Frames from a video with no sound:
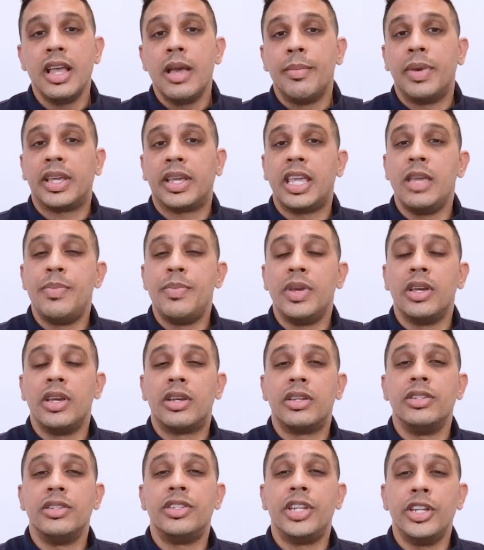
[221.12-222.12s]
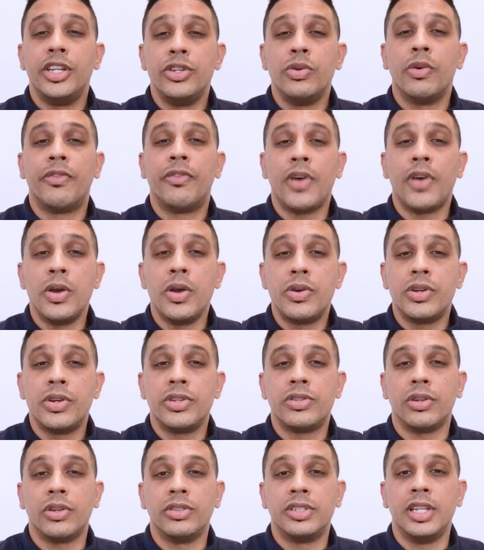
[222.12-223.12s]
but keeping a continual
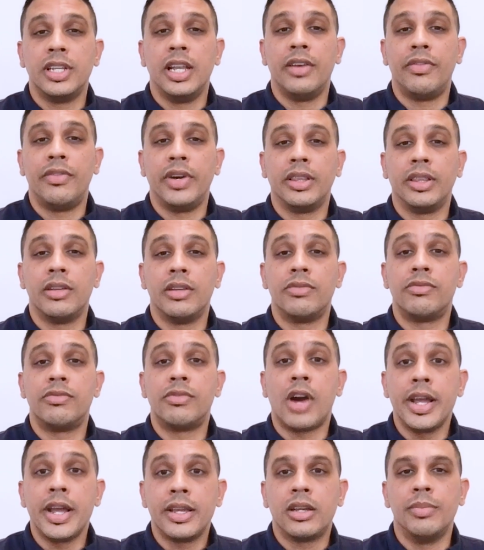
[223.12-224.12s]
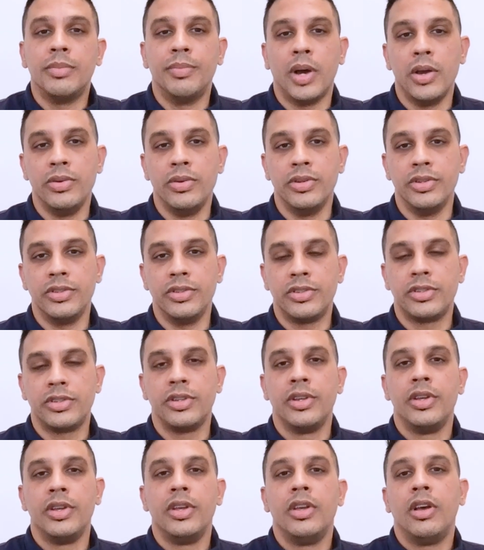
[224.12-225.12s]
focus on delivering the right components
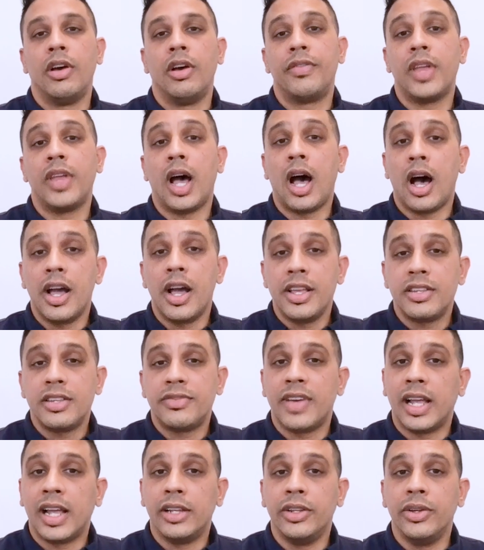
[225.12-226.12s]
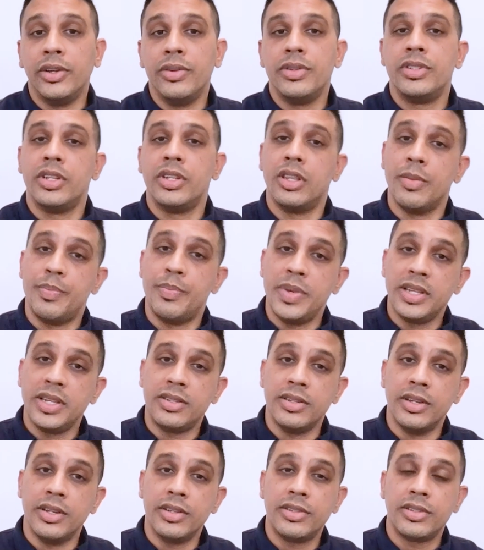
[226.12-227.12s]
of the highest value to the
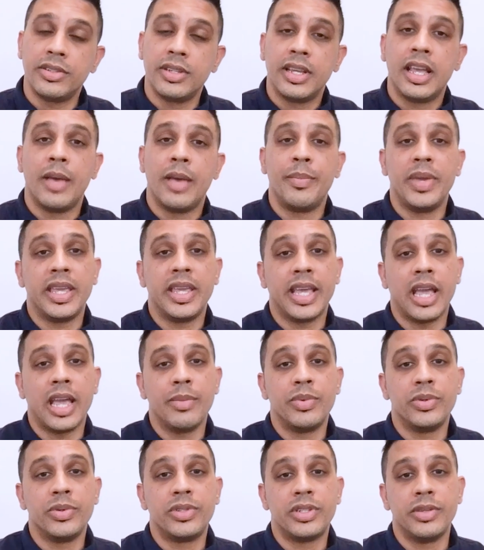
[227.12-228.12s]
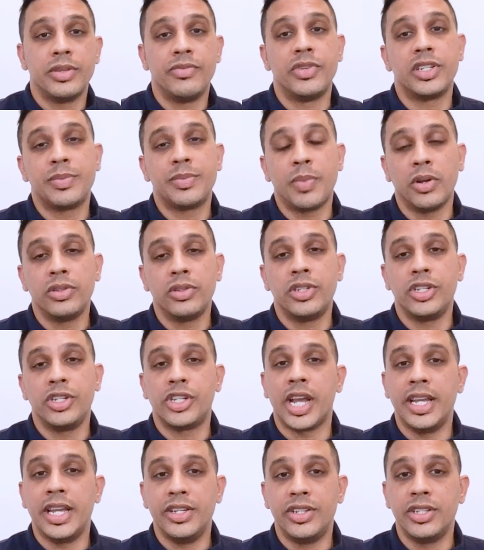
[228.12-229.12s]
business and being able to respond to
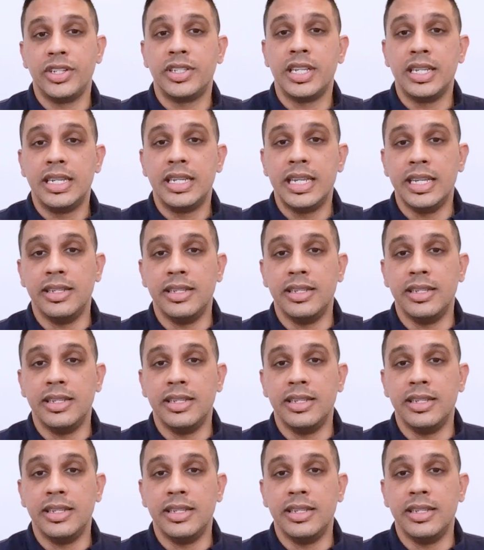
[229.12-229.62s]
changes in